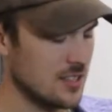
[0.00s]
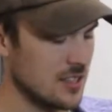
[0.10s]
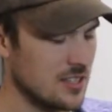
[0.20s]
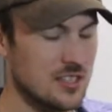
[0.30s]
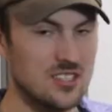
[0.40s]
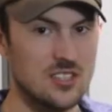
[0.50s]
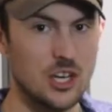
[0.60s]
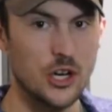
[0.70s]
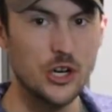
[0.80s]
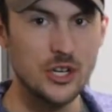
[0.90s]
This is
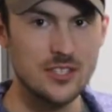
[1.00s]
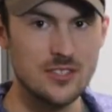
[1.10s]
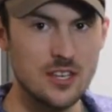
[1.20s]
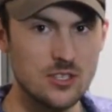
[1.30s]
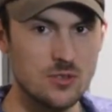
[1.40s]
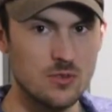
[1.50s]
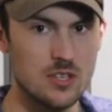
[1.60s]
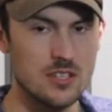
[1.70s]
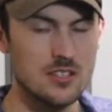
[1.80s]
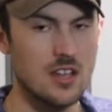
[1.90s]
the hood
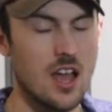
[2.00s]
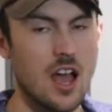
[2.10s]
accessories.